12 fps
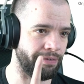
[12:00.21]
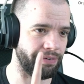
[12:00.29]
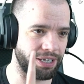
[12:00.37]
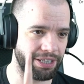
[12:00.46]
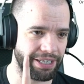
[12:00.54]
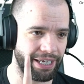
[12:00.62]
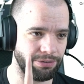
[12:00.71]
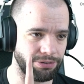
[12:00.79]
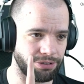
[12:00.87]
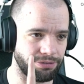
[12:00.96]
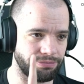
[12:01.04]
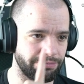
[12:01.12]
anything
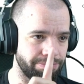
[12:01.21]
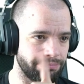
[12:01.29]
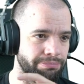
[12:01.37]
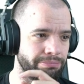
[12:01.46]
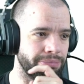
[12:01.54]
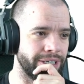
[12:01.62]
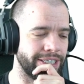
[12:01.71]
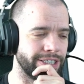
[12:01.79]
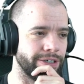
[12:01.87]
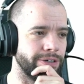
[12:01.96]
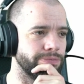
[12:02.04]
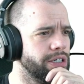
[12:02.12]
else, but let's
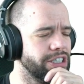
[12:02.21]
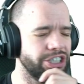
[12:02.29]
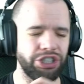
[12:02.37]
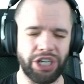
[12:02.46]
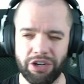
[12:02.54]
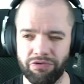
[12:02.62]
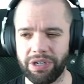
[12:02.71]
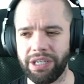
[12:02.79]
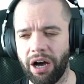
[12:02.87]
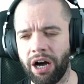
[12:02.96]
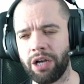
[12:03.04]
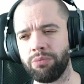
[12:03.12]
go. Generally,
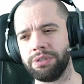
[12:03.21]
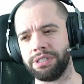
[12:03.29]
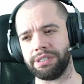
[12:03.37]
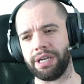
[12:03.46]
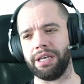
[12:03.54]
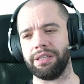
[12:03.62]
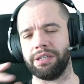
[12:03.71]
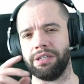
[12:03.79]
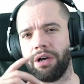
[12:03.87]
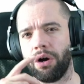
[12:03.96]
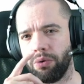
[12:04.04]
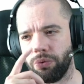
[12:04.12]
I would say that
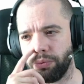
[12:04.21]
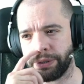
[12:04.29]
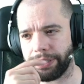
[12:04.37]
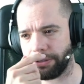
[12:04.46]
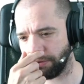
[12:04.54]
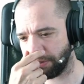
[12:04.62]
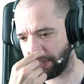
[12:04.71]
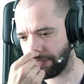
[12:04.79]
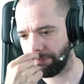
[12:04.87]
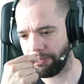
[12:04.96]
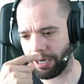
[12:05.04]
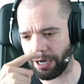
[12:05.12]
in old Kill
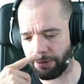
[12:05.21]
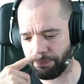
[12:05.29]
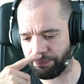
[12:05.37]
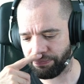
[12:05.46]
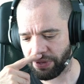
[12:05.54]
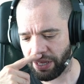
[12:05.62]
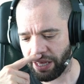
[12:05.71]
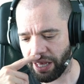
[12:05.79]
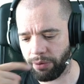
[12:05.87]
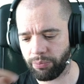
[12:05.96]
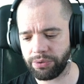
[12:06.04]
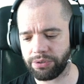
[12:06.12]
Team,
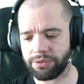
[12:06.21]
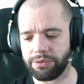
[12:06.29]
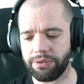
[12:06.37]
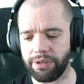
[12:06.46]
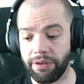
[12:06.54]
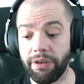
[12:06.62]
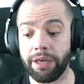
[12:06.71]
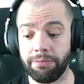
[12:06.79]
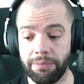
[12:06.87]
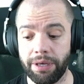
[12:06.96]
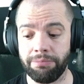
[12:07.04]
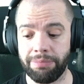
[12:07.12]
it was
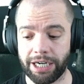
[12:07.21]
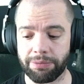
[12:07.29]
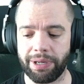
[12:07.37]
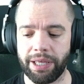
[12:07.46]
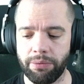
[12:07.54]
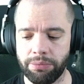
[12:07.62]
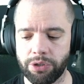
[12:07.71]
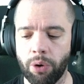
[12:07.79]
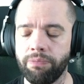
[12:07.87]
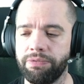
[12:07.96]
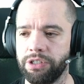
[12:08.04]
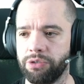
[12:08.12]
in match play, it was
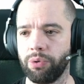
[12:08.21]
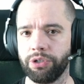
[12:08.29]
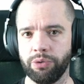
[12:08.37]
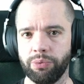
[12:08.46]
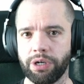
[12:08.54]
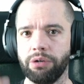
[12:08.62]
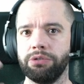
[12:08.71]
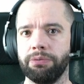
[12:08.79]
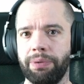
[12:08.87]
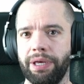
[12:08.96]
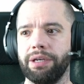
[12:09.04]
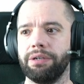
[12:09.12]
obvious what you were going to
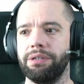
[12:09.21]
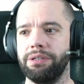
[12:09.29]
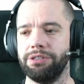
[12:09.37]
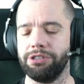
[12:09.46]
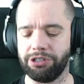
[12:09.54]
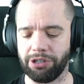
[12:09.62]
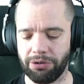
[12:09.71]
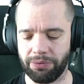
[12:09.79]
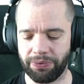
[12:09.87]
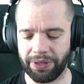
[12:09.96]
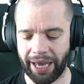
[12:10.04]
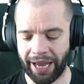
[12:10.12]
pick. So
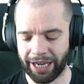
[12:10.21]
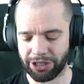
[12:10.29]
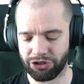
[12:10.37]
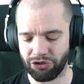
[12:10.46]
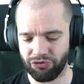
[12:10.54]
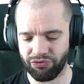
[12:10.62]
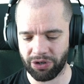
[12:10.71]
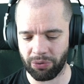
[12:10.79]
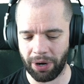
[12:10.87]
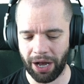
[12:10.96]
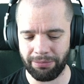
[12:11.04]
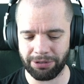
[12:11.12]
the actual
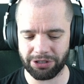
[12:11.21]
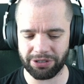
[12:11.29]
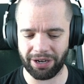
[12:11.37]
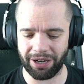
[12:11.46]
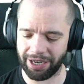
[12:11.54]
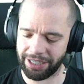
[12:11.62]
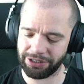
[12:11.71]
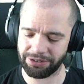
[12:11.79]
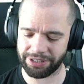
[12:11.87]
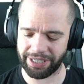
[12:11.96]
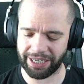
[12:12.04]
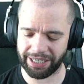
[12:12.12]
requirement to hide your
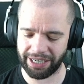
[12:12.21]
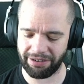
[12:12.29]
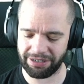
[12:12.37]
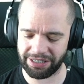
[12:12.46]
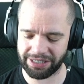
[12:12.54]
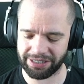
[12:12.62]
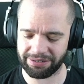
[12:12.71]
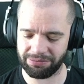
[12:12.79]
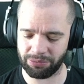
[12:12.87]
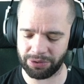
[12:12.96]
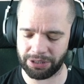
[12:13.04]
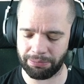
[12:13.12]
secondaries
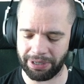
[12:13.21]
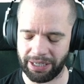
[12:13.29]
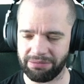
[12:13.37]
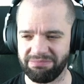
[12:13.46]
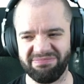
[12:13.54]
was a bit